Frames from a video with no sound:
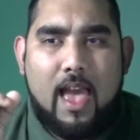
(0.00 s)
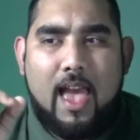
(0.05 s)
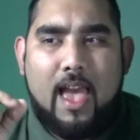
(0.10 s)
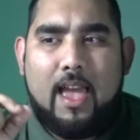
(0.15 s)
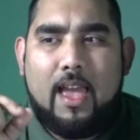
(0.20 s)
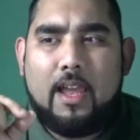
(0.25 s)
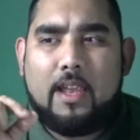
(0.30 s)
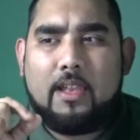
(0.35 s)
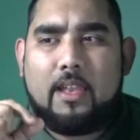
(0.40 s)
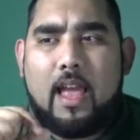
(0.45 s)

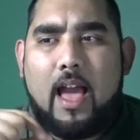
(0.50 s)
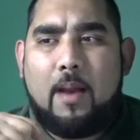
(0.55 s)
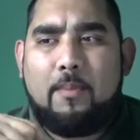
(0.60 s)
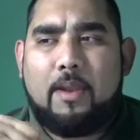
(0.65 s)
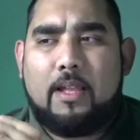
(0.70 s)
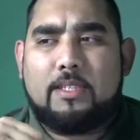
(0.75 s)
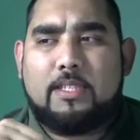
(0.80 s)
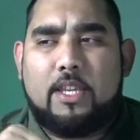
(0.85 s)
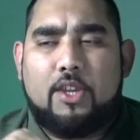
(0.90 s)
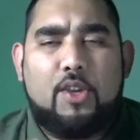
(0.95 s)
And
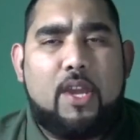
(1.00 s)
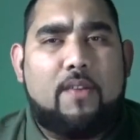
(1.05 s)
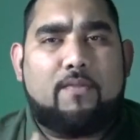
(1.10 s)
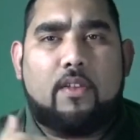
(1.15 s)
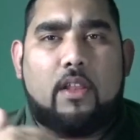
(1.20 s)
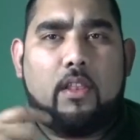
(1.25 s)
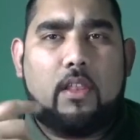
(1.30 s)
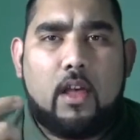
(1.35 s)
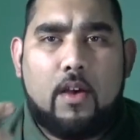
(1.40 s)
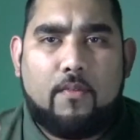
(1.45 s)
I'm not saying you
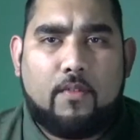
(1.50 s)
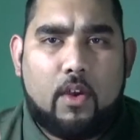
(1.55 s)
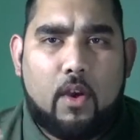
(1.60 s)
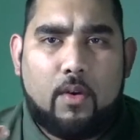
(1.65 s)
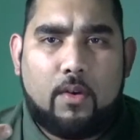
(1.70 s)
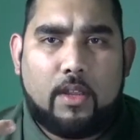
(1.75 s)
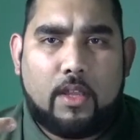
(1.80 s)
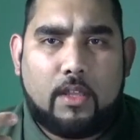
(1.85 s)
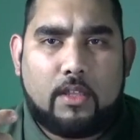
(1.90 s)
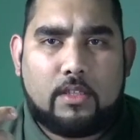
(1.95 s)
have to love
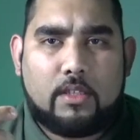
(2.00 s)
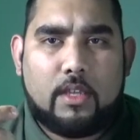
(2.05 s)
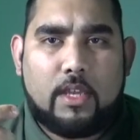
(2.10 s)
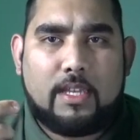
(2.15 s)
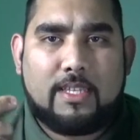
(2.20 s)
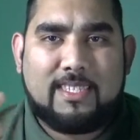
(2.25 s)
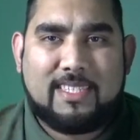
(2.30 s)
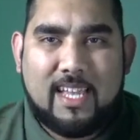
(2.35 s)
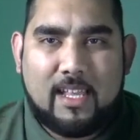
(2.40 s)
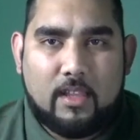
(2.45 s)
coding to
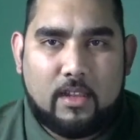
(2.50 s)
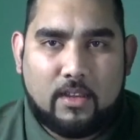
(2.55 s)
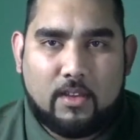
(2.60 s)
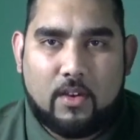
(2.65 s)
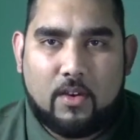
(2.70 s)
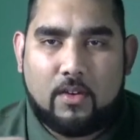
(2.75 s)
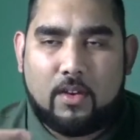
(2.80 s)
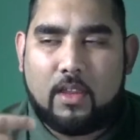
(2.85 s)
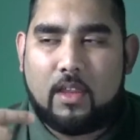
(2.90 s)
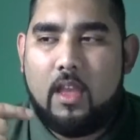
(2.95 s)
excel in
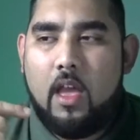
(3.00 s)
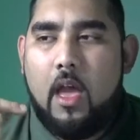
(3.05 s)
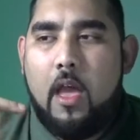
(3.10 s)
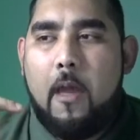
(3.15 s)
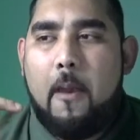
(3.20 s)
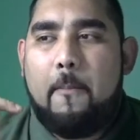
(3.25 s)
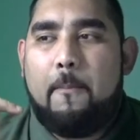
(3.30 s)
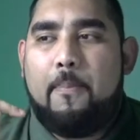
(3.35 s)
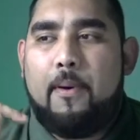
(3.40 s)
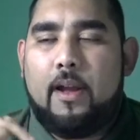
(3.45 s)
coding,
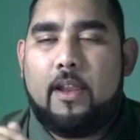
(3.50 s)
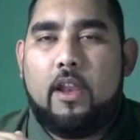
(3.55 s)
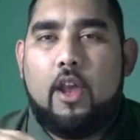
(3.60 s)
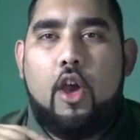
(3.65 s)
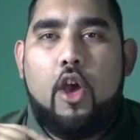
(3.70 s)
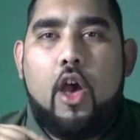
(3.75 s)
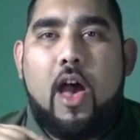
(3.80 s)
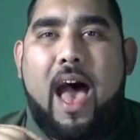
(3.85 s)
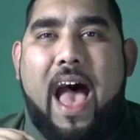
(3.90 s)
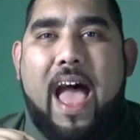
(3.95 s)

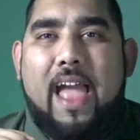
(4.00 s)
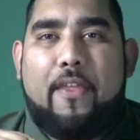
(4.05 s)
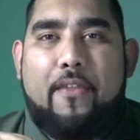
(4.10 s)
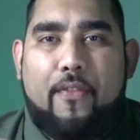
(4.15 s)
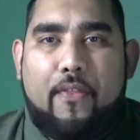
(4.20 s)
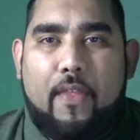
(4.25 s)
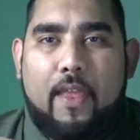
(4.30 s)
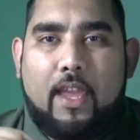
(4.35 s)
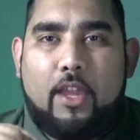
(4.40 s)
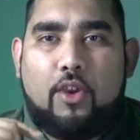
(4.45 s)
but I
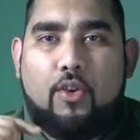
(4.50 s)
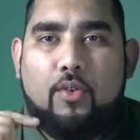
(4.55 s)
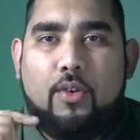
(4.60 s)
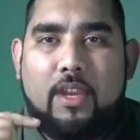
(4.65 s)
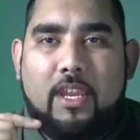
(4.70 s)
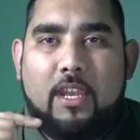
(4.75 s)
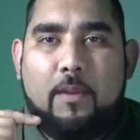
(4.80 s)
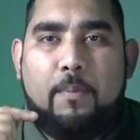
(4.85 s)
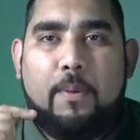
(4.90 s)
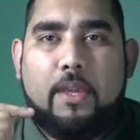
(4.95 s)
think you
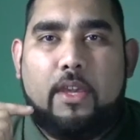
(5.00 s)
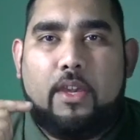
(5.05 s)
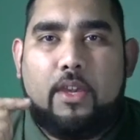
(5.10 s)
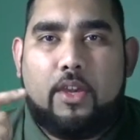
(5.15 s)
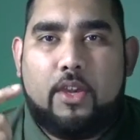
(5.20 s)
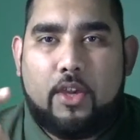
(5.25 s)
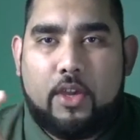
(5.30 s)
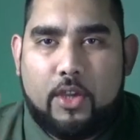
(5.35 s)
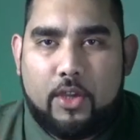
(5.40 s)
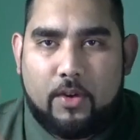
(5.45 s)
need to be
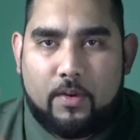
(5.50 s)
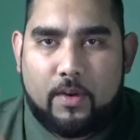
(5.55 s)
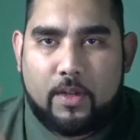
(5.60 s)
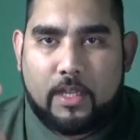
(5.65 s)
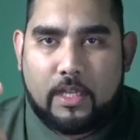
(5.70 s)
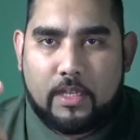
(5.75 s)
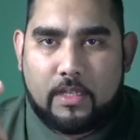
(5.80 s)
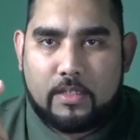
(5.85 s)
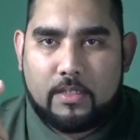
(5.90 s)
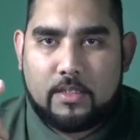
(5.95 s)

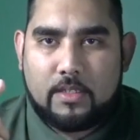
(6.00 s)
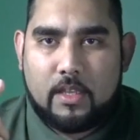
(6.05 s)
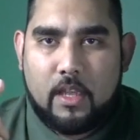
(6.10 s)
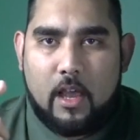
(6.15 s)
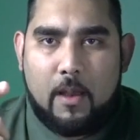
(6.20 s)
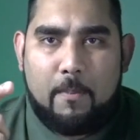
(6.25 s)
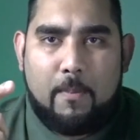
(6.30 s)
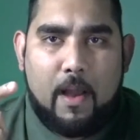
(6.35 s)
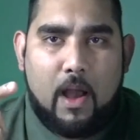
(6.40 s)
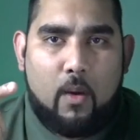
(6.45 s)
curious
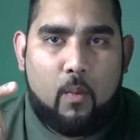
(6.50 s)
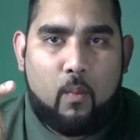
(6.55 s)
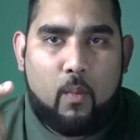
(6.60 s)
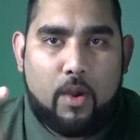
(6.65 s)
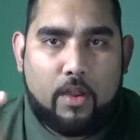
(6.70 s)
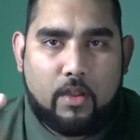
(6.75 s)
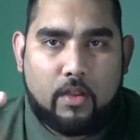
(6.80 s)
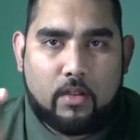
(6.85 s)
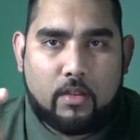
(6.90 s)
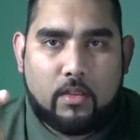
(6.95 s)
about
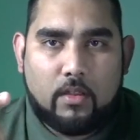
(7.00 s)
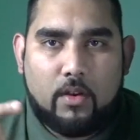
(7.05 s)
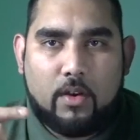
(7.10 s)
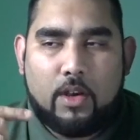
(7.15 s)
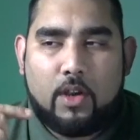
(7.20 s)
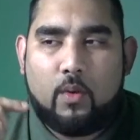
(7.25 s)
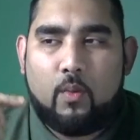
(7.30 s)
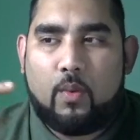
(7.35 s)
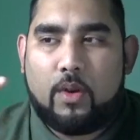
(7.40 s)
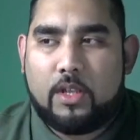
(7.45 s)
what you're
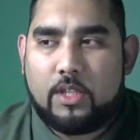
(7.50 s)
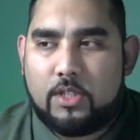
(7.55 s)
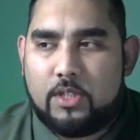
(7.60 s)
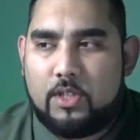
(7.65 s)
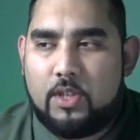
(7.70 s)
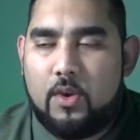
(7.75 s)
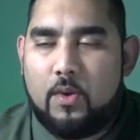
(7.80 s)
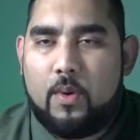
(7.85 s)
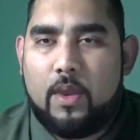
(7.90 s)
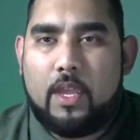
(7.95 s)
learning, what it's
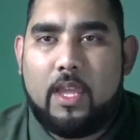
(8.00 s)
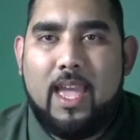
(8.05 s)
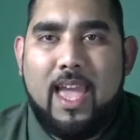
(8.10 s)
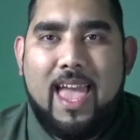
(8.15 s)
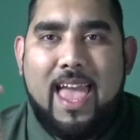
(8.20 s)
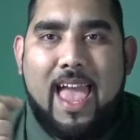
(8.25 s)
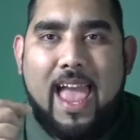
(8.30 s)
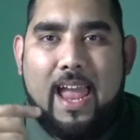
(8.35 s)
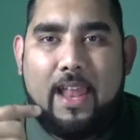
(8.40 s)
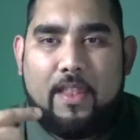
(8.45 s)
doing.
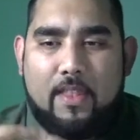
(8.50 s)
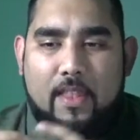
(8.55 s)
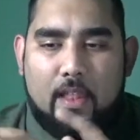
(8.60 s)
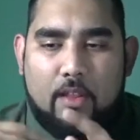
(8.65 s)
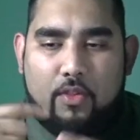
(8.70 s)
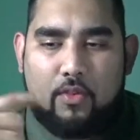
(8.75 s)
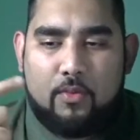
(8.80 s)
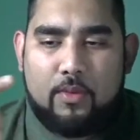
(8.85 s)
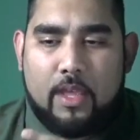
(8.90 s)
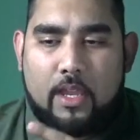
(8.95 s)
And
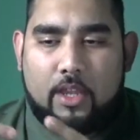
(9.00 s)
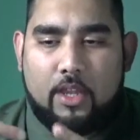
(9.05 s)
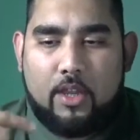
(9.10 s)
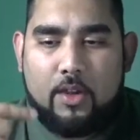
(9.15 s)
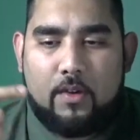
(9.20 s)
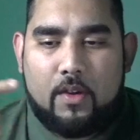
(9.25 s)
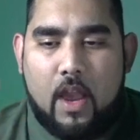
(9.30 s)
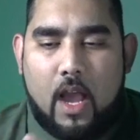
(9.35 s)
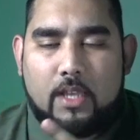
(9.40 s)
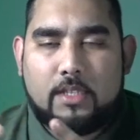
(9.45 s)
through that
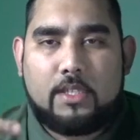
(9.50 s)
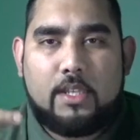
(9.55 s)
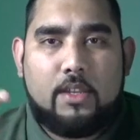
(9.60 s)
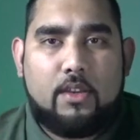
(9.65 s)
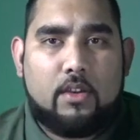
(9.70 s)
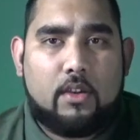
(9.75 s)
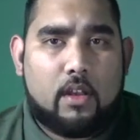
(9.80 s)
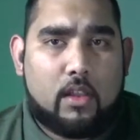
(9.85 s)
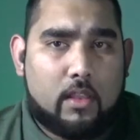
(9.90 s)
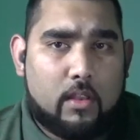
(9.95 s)
curiosity,
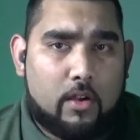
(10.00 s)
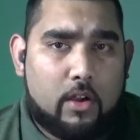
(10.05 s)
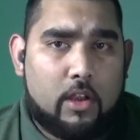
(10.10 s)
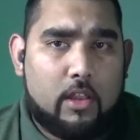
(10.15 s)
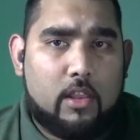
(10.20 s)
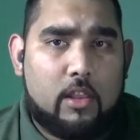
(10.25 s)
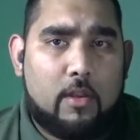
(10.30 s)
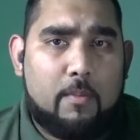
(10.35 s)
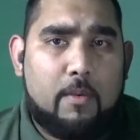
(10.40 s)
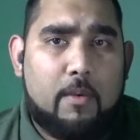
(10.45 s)
you're going to learn
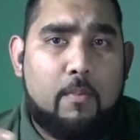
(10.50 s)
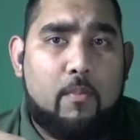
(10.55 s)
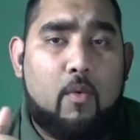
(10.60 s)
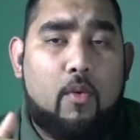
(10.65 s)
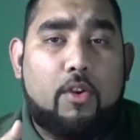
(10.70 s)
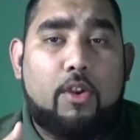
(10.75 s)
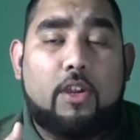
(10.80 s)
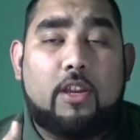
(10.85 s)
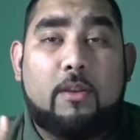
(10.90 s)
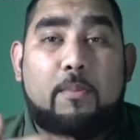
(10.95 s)
a little bit
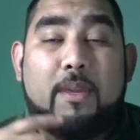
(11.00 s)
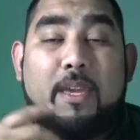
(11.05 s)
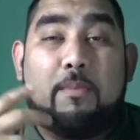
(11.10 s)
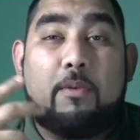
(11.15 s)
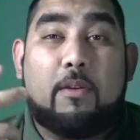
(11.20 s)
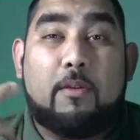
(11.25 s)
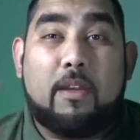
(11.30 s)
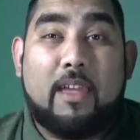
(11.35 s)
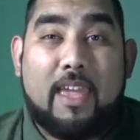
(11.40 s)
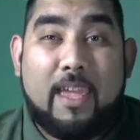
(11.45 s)
more. You're going to be
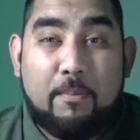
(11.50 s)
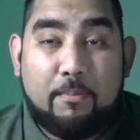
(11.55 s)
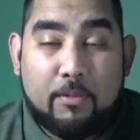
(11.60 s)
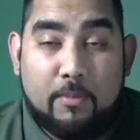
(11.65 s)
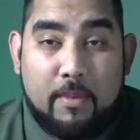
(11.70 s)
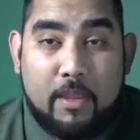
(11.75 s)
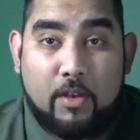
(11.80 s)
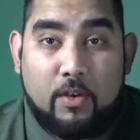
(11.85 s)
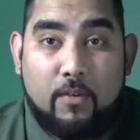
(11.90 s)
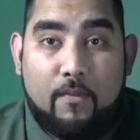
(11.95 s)
able to
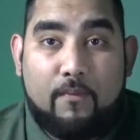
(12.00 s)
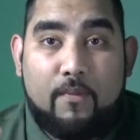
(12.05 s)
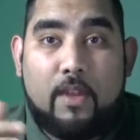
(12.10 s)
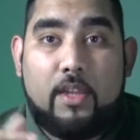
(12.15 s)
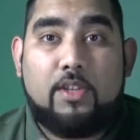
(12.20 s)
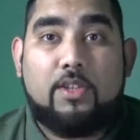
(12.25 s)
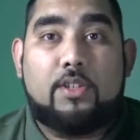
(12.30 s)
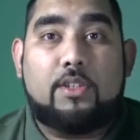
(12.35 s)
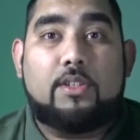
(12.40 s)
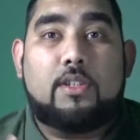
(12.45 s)
implement new
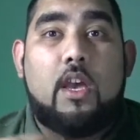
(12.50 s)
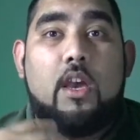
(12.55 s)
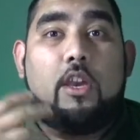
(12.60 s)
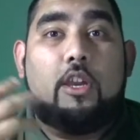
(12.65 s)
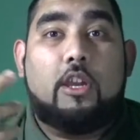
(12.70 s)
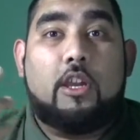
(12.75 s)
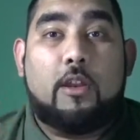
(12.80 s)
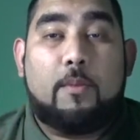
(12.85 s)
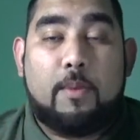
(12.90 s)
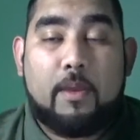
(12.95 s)
features.
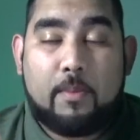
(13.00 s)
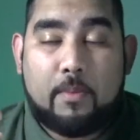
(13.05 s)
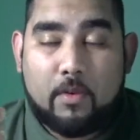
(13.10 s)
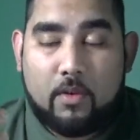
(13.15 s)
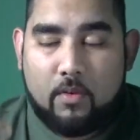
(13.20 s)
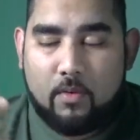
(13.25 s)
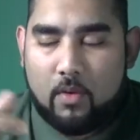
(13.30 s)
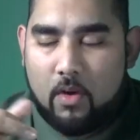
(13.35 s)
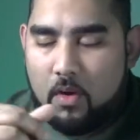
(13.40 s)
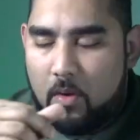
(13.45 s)
You're going to be able
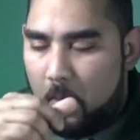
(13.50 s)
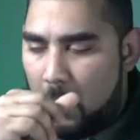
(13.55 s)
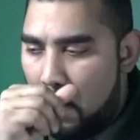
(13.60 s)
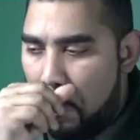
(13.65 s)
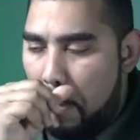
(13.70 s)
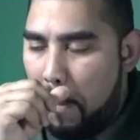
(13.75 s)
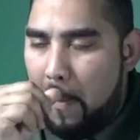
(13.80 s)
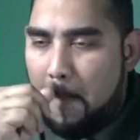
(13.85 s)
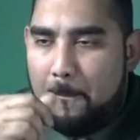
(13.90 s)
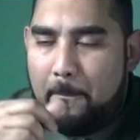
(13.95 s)
to grow.
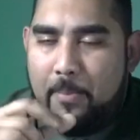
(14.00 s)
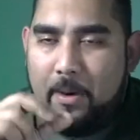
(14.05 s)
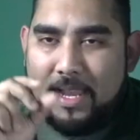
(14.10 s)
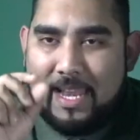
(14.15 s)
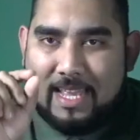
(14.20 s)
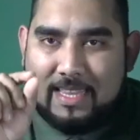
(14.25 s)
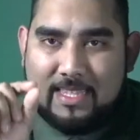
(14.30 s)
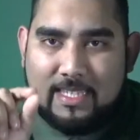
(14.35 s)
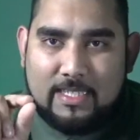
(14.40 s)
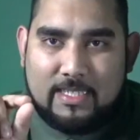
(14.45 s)

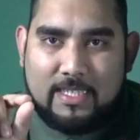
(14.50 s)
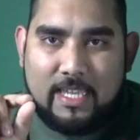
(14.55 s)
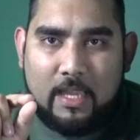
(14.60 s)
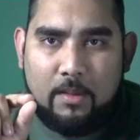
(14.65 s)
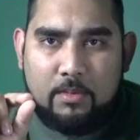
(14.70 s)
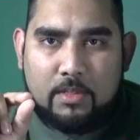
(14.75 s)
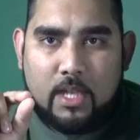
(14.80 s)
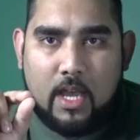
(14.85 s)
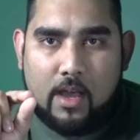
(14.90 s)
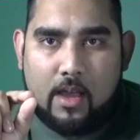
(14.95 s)
But at the
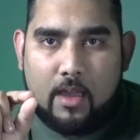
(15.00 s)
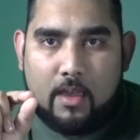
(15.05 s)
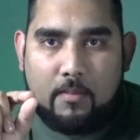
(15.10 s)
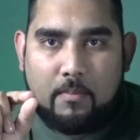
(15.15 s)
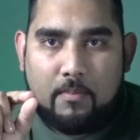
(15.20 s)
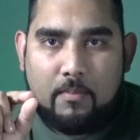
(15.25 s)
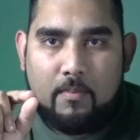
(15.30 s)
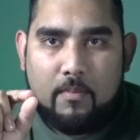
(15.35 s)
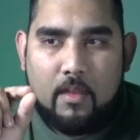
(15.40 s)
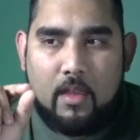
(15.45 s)
same
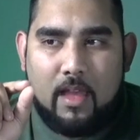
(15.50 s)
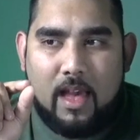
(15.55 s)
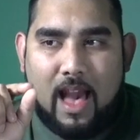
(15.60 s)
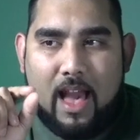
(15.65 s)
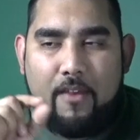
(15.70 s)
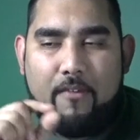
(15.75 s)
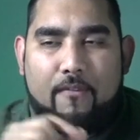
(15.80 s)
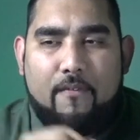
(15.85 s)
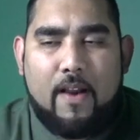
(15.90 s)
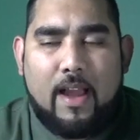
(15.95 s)
time,
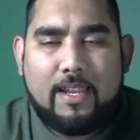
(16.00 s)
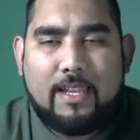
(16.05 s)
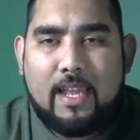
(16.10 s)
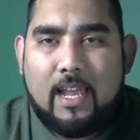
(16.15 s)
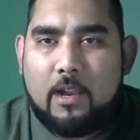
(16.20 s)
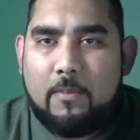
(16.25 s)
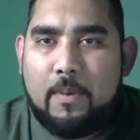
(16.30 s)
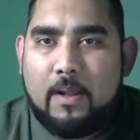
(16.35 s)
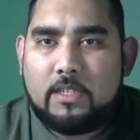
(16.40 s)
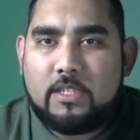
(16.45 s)
I find
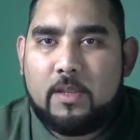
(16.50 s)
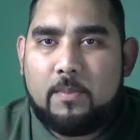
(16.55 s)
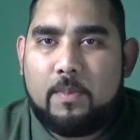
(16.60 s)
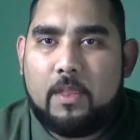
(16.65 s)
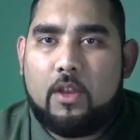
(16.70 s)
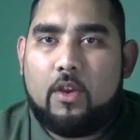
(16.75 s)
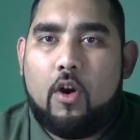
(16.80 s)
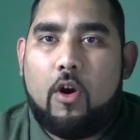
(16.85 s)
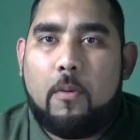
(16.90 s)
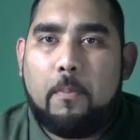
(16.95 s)
out about
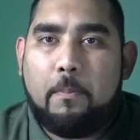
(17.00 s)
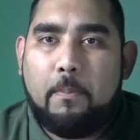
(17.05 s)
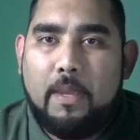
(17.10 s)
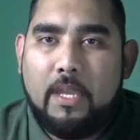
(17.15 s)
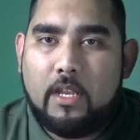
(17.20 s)
something called